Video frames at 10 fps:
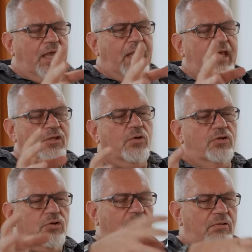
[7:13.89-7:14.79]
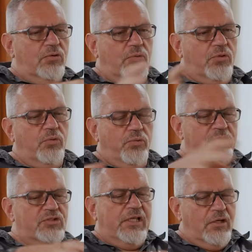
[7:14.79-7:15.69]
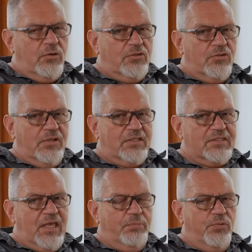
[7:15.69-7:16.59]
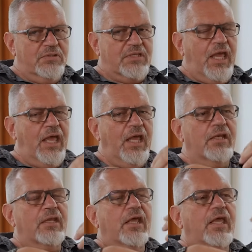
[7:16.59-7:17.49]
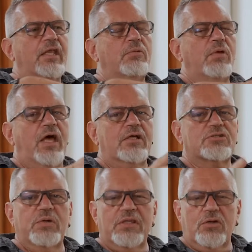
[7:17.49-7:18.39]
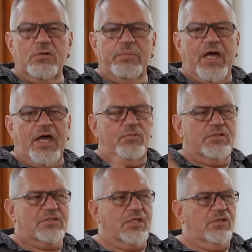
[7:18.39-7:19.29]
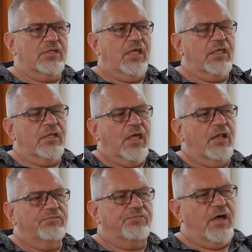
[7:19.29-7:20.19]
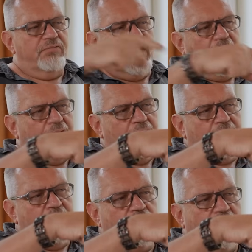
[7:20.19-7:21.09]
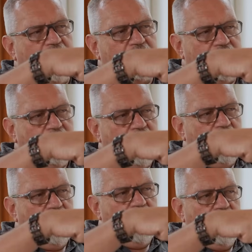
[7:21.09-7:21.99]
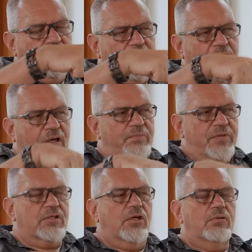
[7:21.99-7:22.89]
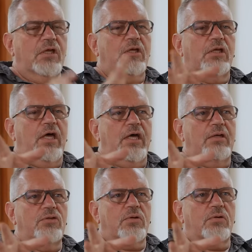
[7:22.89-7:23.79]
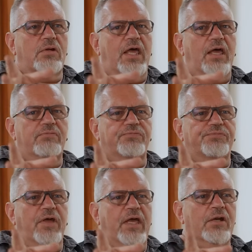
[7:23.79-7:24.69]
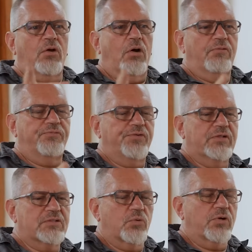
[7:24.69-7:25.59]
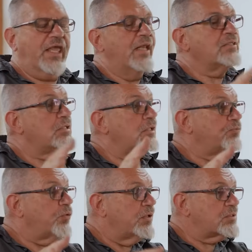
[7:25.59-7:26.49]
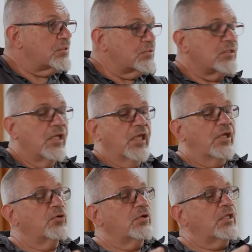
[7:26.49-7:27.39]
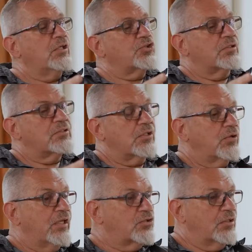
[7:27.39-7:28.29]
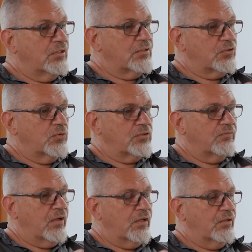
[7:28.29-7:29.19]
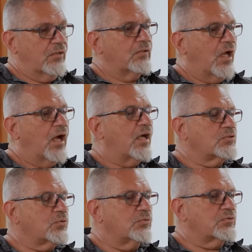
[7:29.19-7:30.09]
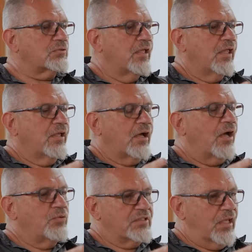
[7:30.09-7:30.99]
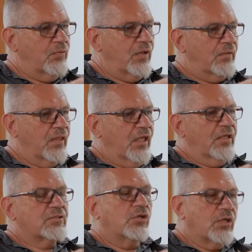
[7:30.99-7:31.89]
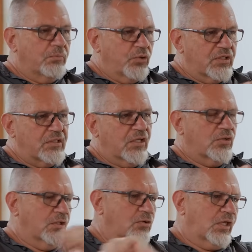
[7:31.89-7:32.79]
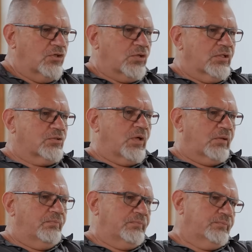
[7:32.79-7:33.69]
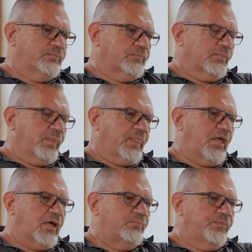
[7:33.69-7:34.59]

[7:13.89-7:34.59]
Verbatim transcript: and you got your, your, your rooms leading onto the escape routes and anywhere else where there could be a high risk. So you're taking the L5 and adding it into that. Okay. Yeah. So uh, you could have an office or a canteen, for instance, and you've got a kitchen. So your kitchen is a source of a, uh, a high source, high risk area. So you're going to put detection in your kitchen as well. Okay. Yeah.